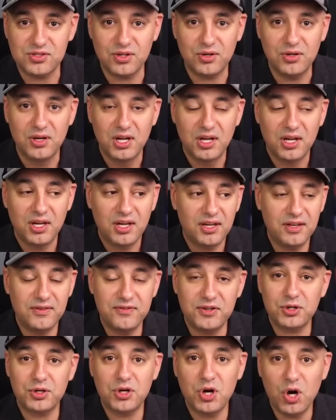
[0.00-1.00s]
So if
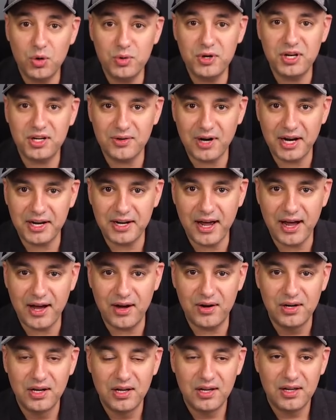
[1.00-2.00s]
you're coding right
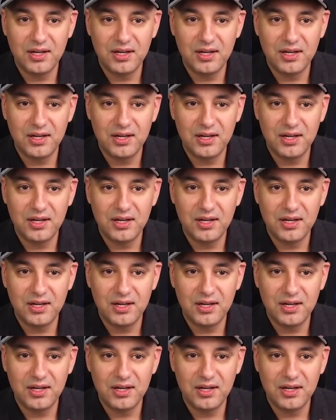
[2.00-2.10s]
now,